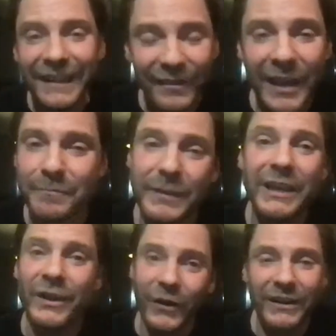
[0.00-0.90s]
that
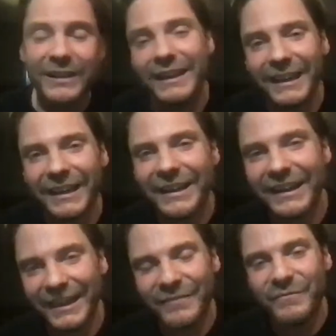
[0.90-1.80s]
peacock
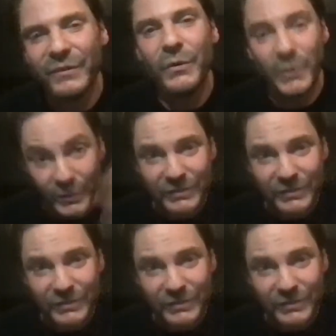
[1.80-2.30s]
who you